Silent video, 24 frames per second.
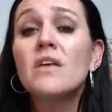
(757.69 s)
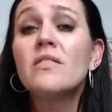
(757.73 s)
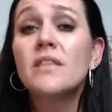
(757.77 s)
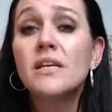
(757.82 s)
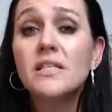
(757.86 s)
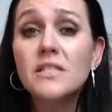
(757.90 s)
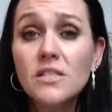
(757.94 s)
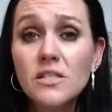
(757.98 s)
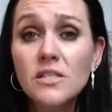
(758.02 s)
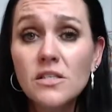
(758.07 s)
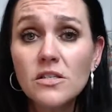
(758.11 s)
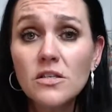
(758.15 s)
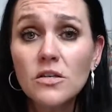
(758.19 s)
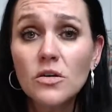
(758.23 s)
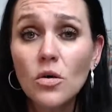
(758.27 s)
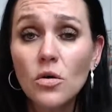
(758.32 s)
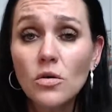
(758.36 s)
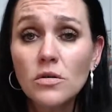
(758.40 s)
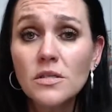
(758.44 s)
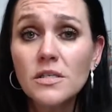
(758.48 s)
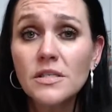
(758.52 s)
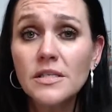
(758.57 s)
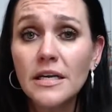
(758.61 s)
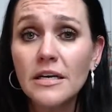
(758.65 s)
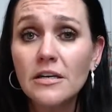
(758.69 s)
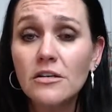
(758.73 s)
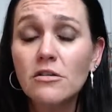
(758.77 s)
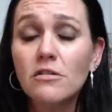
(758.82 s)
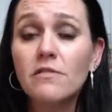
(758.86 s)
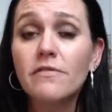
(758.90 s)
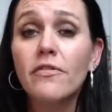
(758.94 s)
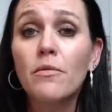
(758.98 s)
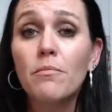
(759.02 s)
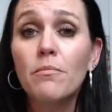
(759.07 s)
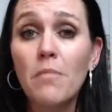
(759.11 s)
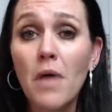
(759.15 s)
This is the gold
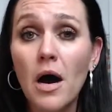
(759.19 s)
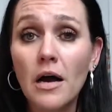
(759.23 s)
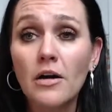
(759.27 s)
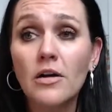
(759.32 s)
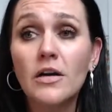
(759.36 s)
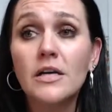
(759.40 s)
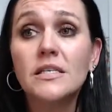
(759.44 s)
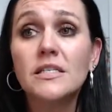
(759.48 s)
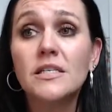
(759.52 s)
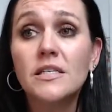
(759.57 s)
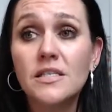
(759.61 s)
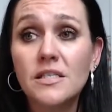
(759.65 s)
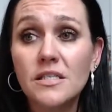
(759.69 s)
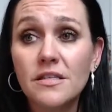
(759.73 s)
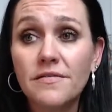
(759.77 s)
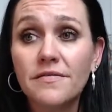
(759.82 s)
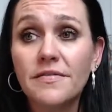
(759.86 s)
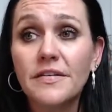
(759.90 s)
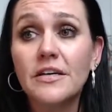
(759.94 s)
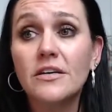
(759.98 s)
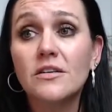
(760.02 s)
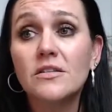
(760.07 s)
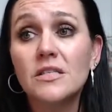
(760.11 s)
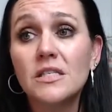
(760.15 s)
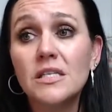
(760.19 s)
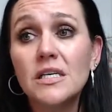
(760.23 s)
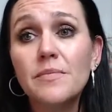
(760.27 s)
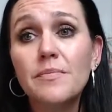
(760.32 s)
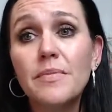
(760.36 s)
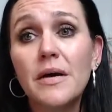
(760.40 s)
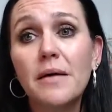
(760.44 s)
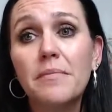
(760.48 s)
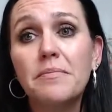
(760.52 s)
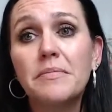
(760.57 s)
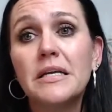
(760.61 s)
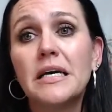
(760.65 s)
standard for moderate to severe
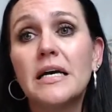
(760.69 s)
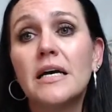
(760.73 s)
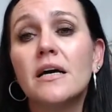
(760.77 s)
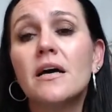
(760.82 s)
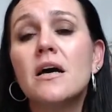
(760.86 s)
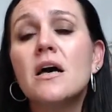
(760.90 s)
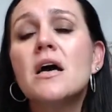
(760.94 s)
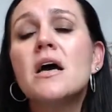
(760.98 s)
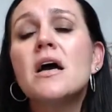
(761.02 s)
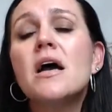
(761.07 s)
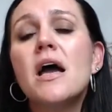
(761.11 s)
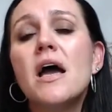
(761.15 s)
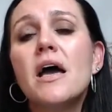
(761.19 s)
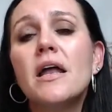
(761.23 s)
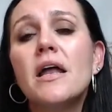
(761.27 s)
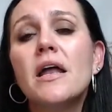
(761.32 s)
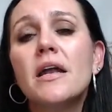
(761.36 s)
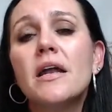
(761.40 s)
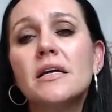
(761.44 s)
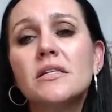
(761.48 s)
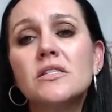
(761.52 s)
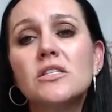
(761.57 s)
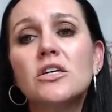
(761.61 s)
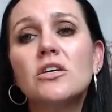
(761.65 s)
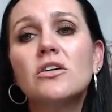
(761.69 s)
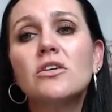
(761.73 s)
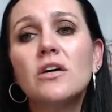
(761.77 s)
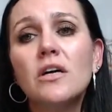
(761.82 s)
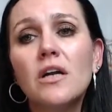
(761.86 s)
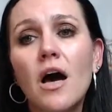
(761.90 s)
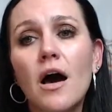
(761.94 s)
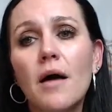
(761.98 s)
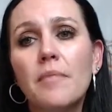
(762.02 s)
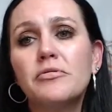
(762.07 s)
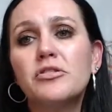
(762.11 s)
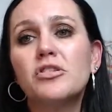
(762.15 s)
sleep apnea, and it's a good
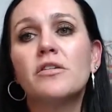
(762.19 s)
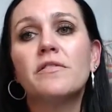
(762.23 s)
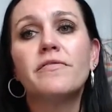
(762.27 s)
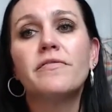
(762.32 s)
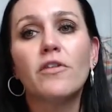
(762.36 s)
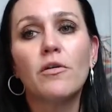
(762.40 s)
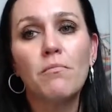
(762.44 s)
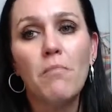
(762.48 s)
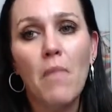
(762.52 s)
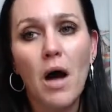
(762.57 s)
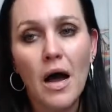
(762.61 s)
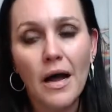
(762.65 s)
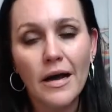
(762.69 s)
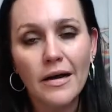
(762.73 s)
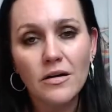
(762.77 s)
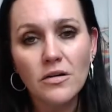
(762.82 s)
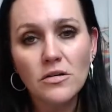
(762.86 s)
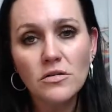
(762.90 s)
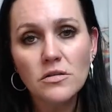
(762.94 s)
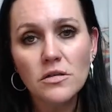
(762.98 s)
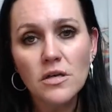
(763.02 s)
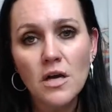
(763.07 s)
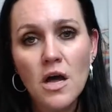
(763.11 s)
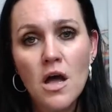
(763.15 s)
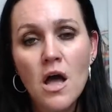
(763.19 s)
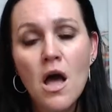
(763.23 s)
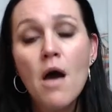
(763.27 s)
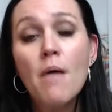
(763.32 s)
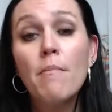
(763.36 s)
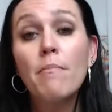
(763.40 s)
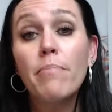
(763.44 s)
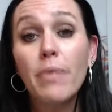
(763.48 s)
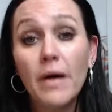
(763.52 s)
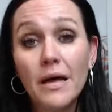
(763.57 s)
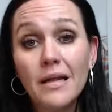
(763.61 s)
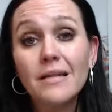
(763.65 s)
option for mild,
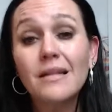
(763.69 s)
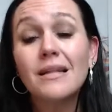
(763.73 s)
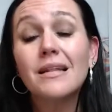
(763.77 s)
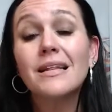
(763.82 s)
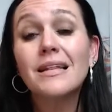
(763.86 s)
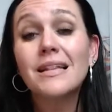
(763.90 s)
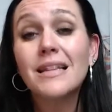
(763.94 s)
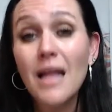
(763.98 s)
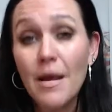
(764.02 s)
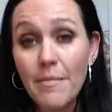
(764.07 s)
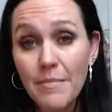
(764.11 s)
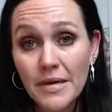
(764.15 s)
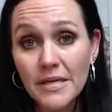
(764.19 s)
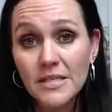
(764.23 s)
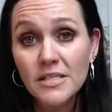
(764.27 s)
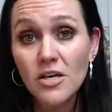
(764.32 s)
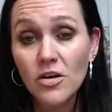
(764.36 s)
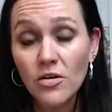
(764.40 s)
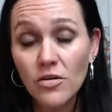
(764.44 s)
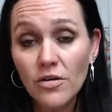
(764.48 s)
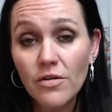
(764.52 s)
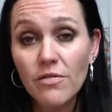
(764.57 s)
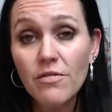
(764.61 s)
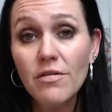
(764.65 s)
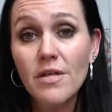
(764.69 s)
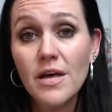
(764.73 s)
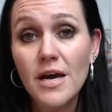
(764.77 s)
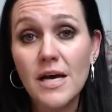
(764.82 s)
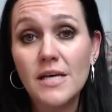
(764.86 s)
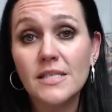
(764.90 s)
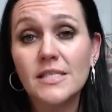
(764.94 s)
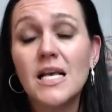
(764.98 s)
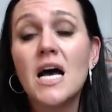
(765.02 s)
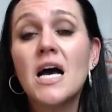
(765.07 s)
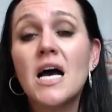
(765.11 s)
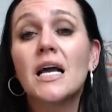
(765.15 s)
but let me tell you
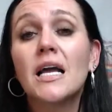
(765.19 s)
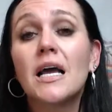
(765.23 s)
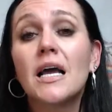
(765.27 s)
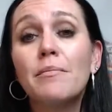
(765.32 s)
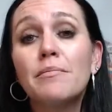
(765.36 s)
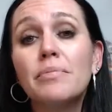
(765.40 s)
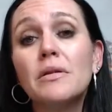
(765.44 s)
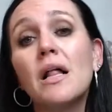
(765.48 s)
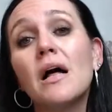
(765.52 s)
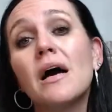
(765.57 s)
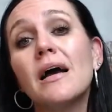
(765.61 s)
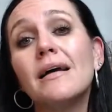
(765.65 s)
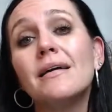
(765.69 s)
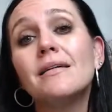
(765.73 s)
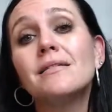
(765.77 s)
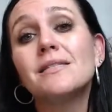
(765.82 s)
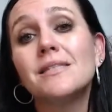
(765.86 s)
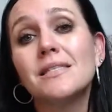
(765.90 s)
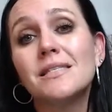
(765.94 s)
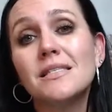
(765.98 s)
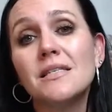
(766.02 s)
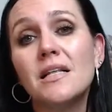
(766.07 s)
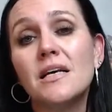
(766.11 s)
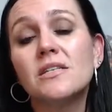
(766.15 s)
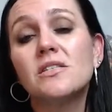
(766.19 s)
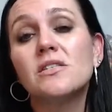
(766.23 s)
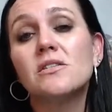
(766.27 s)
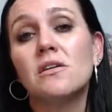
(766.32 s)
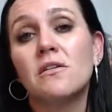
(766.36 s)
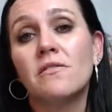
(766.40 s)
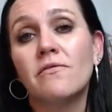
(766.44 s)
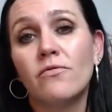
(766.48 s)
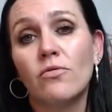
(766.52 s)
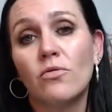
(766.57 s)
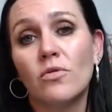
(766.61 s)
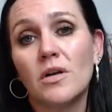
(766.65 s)
this, compliance is less than
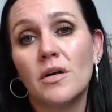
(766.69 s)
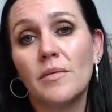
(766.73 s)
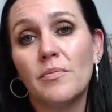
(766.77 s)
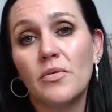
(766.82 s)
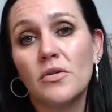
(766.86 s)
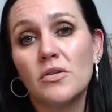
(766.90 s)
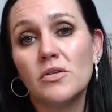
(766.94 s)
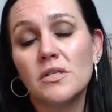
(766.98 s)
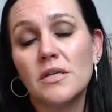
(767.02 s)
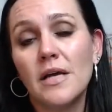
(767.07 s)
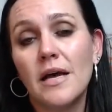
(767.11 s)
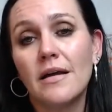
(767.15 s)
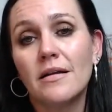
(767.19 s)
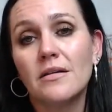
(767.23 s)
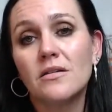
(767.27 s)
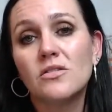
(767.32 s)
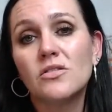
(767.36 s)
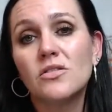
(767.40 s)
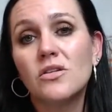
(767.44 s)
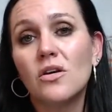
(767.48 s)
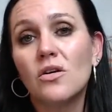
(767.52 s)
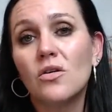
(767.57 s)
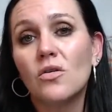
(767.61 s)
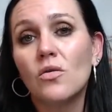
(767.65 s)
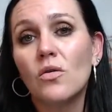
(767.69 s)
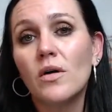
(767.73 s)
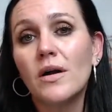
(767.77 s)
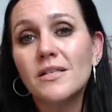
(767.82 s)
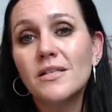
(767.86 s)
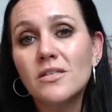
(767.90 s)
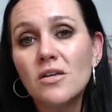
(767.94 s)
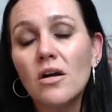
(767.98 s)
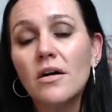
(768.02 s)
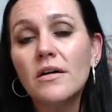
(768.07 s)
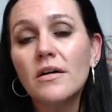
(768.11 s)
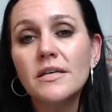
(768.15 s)
40%. So
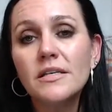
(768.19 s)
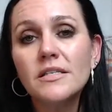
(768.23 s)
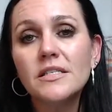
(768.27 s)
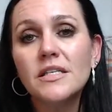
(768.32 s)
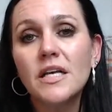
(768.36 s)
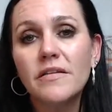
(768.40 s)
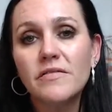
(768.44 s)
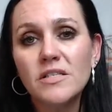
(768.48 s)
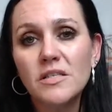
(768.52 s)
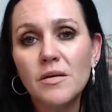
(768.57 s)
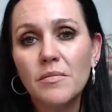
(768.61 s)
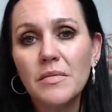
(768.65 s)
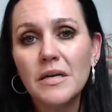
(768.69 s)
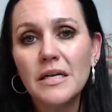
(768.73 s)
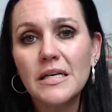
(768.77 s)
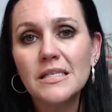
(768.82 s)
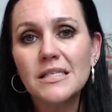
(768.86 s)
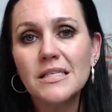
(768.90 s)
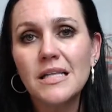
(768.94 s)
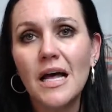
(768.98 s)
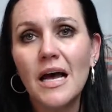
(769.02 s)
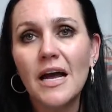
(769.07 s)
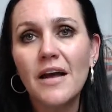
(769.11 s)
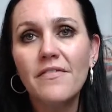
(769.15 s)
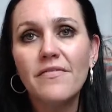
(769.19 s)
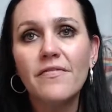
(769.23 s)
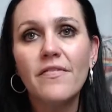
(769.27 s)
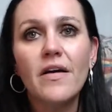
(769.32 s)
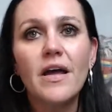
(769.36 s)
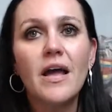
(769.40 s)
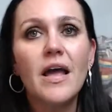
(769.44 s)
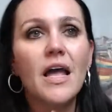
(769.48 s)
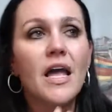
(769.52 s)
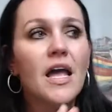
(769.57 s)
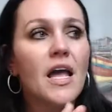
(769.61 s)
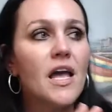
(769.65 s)
it's hard to save somebody's life
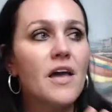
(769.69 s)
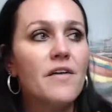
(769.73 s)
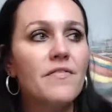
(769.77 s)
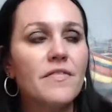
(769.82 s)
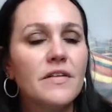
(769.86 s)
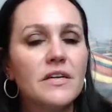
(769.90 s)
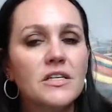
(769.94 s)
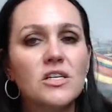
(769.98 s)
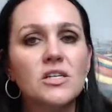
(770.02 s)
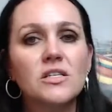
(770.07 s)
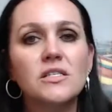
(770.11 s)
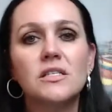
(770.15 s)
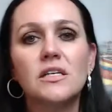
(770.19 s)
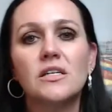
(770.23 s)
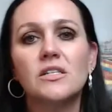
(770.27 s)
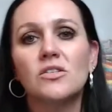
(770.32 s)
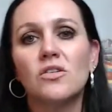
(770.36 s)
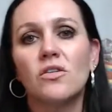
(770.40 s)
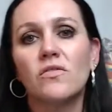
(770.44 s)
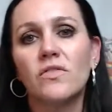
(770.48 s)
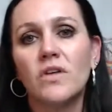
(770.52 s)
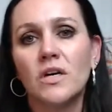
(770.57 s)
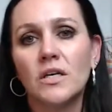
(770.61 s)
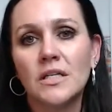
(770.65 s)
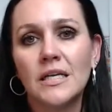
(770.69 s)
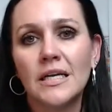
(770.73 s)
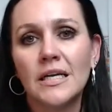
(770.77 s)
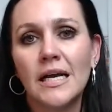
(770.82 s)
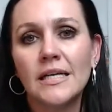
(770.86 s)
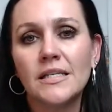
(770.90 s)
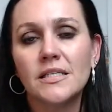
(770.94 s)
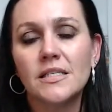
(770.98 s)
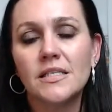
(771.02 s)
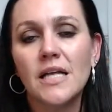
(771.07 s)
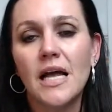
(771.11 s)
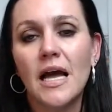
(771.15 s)
if it just sits over on the
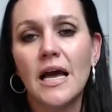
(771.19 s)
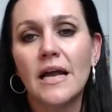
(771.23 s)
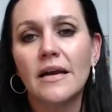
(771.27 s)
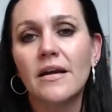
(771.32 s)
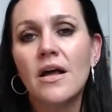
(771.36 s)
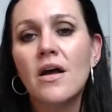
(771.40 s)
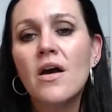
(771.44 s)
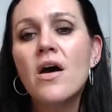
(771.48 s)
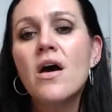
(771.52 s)
nightstand.